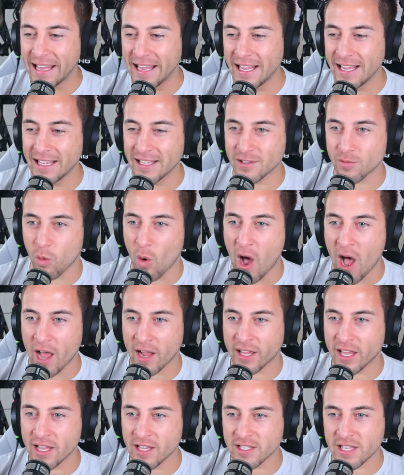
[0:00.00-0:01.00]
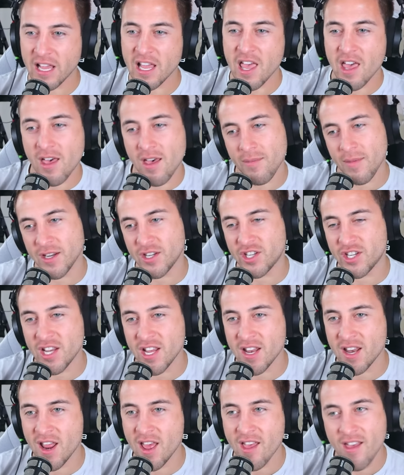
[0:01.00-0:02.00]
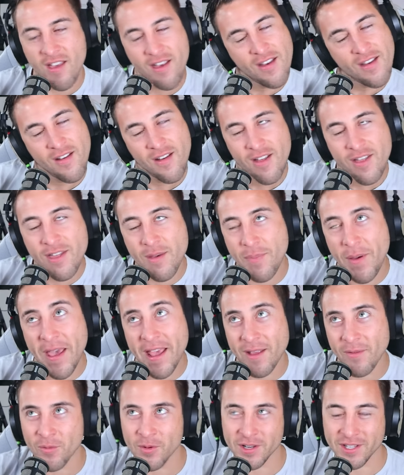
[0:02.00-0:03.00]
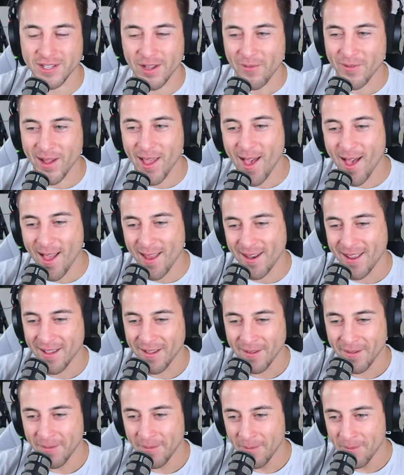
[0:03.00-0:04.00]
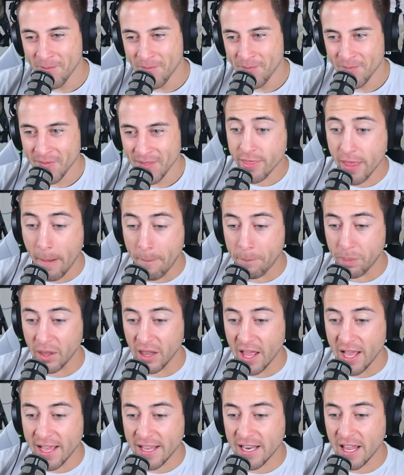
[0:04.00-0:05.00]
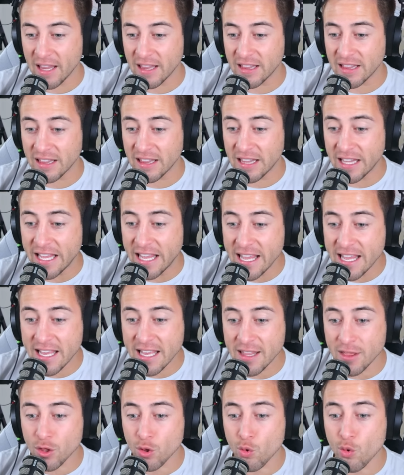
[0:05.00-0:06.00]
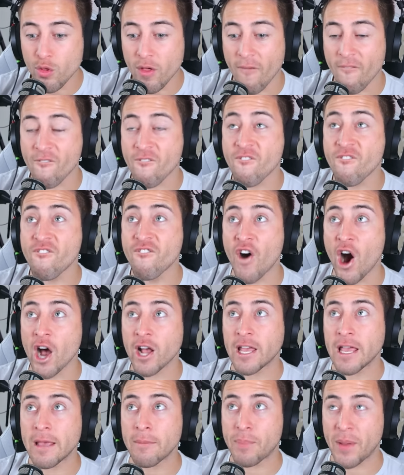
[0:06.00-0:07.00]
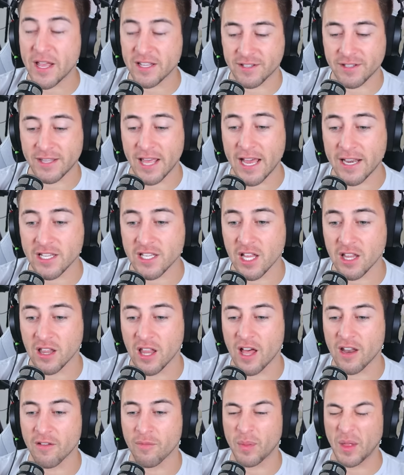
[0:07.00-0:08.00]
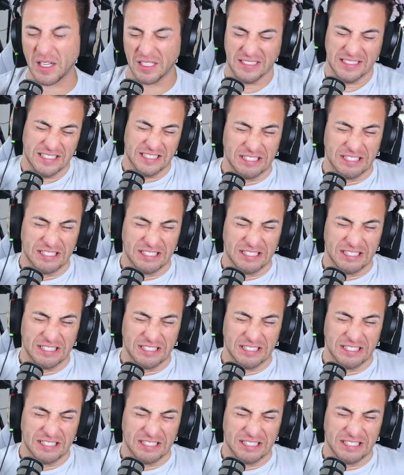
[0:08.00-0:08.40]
he's walking. He's like, oh, my shin. The pain. What is going on? The blood leaking through the pants. That is a lot of blood.